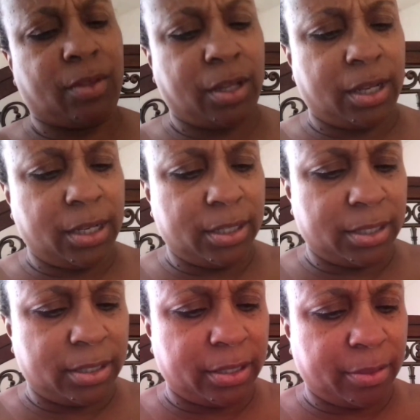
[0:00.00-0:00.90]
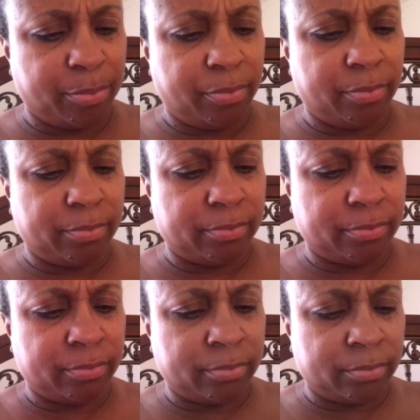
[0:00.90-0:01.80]
And this is the
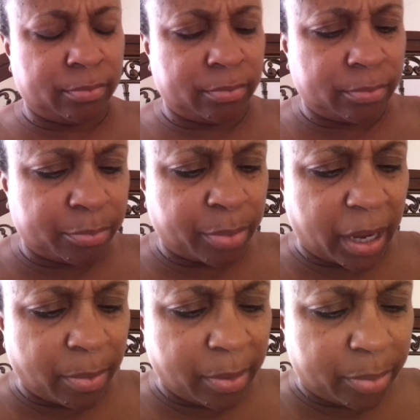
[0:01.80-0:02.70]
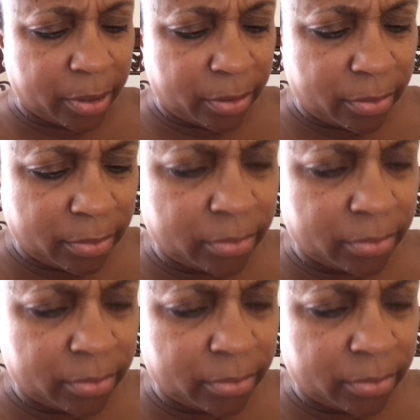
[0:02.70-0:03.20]
baby blue.